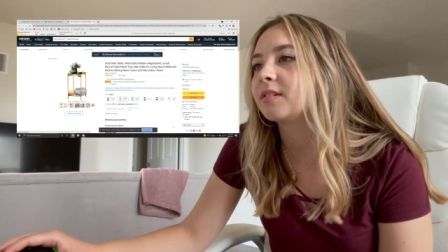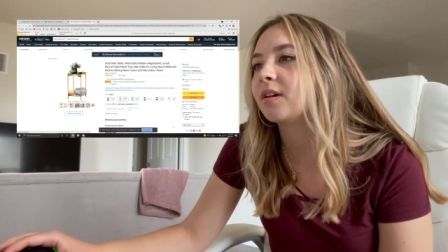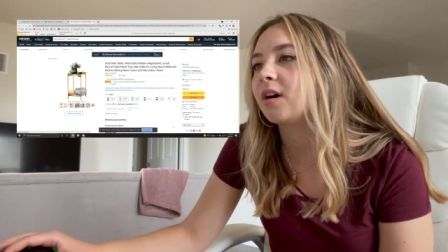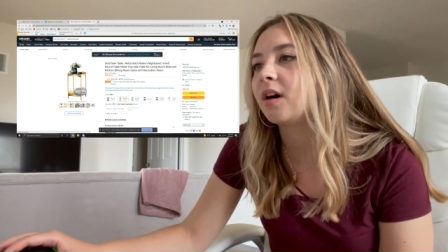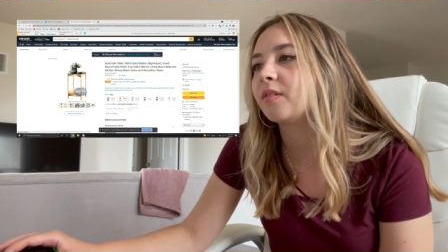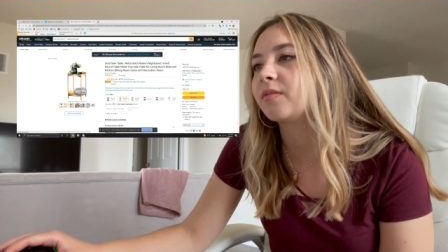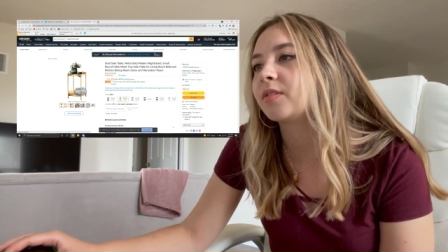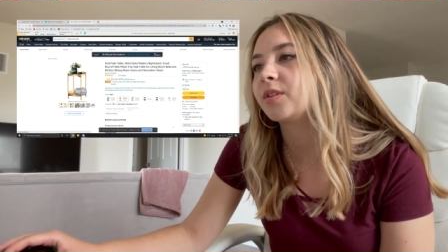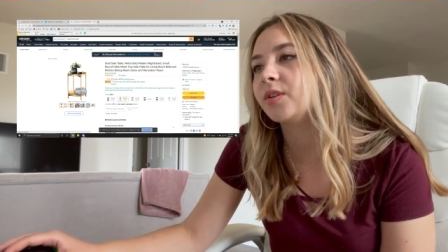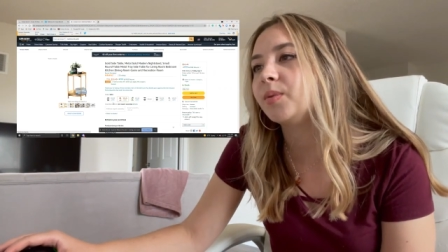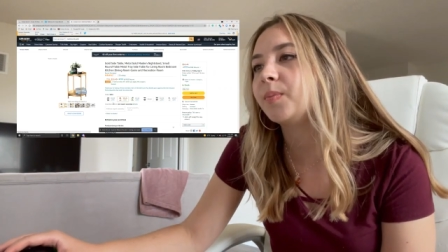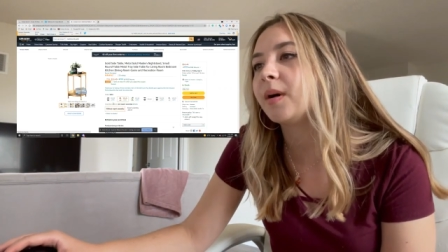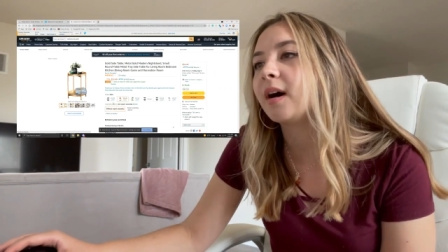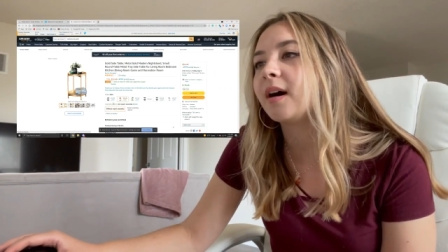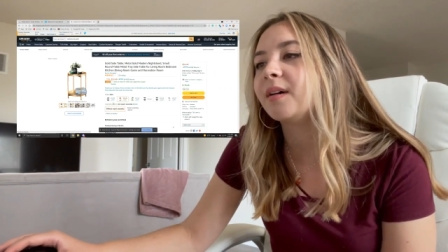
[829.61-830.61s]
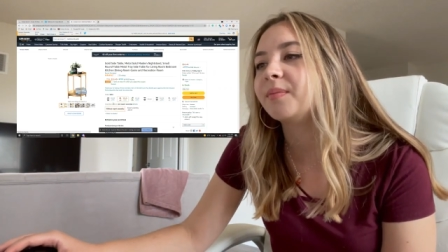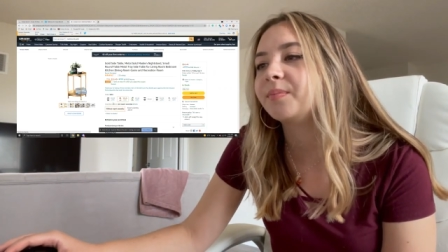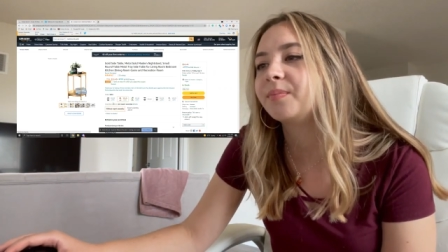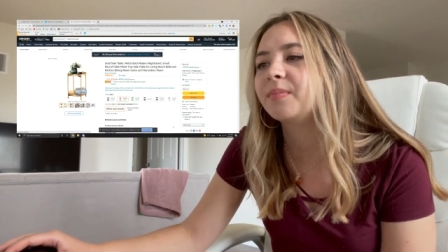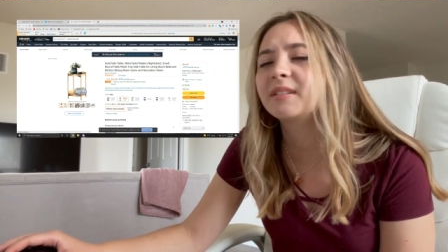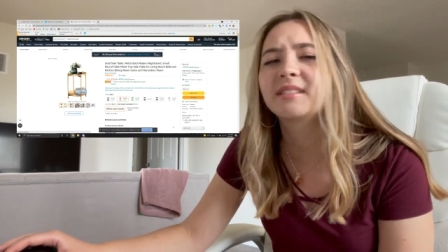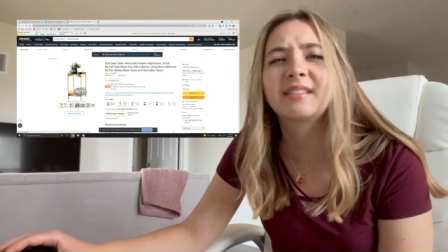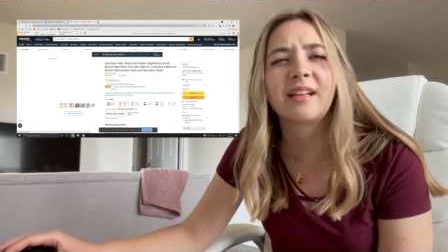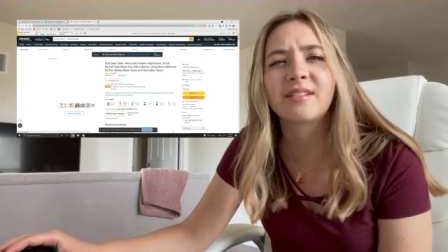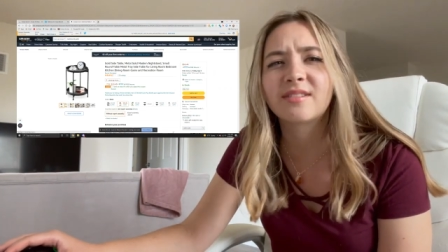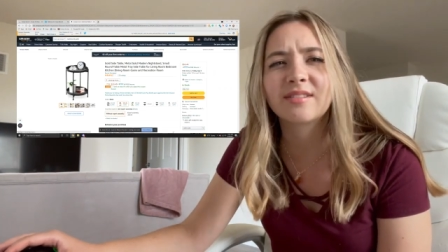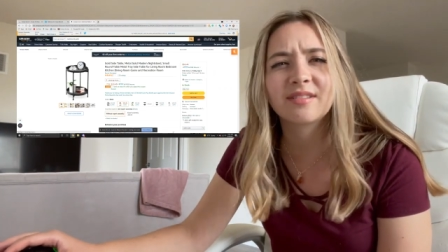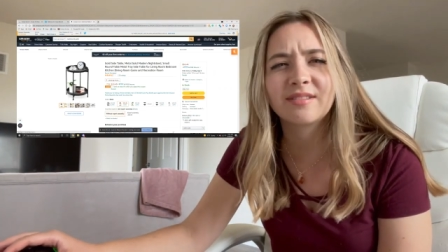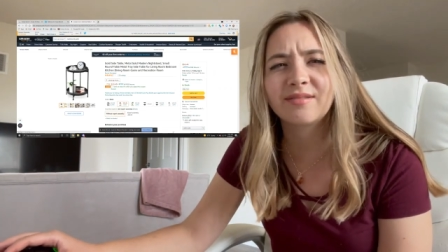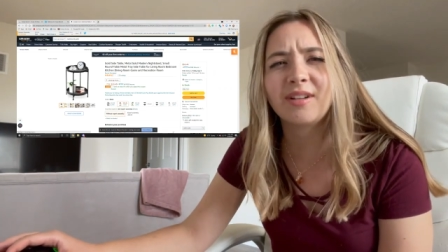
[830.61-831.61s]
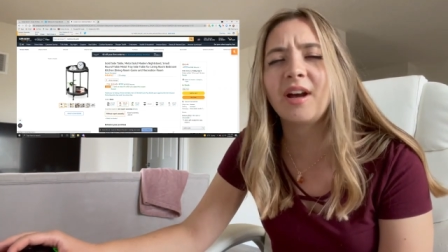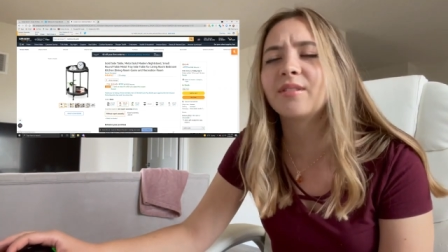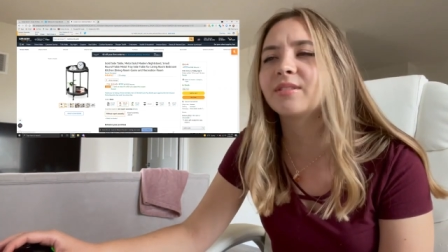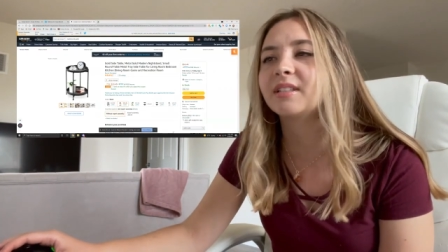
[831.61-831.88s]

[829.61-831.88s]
off coupon, but that's not